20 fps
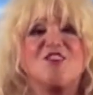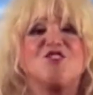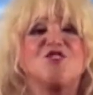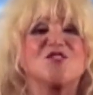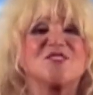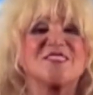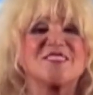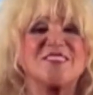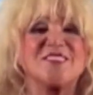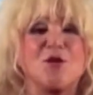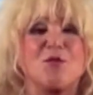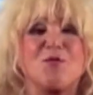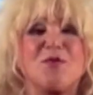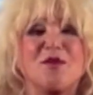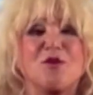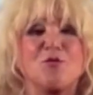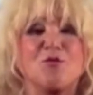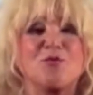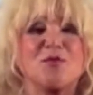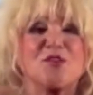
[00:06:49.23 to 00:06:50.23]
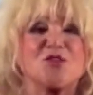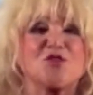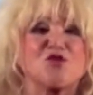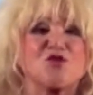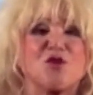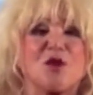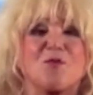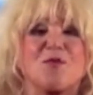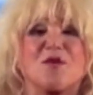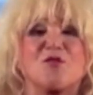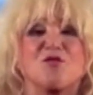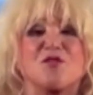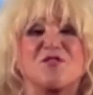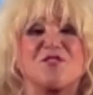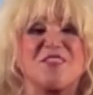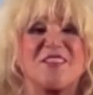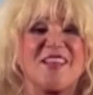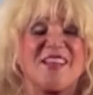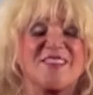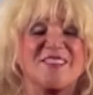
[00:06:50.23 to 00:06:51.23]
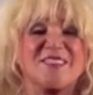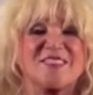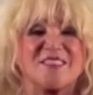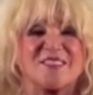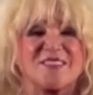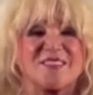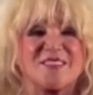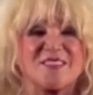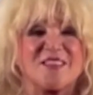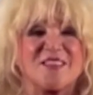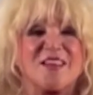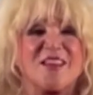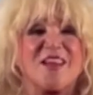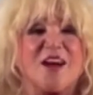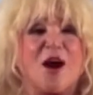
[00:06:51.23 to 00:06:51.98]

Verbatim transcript: You'll see the bigger picture about your finances,